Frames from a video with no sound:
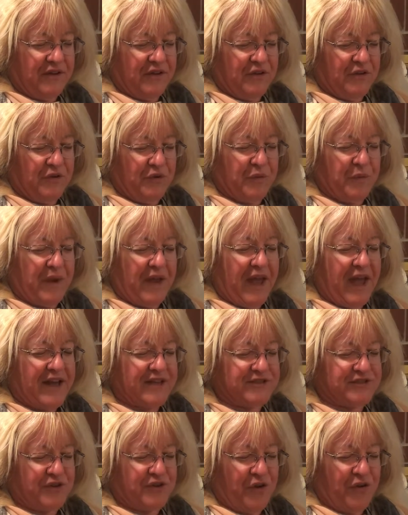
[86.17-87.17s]
Lord, we
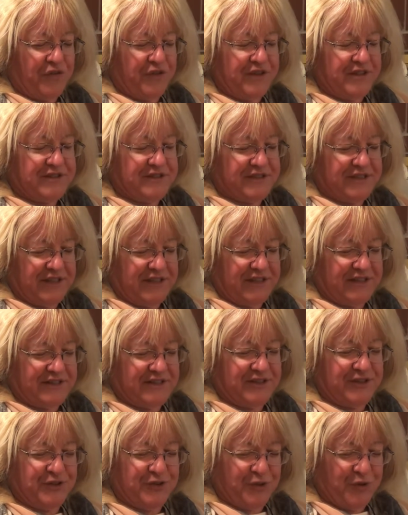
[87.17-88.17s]
ask all these things
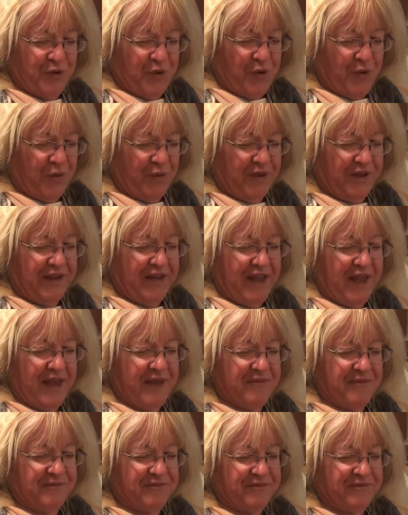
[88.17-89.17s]
in your holy name.
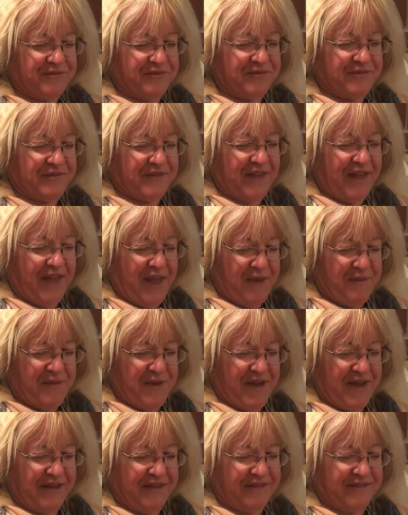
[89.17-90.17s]

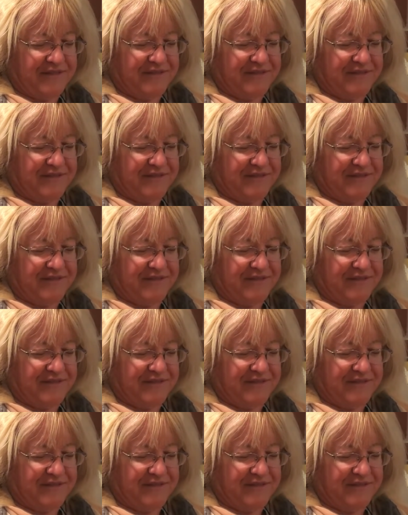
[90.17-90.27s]
Amen.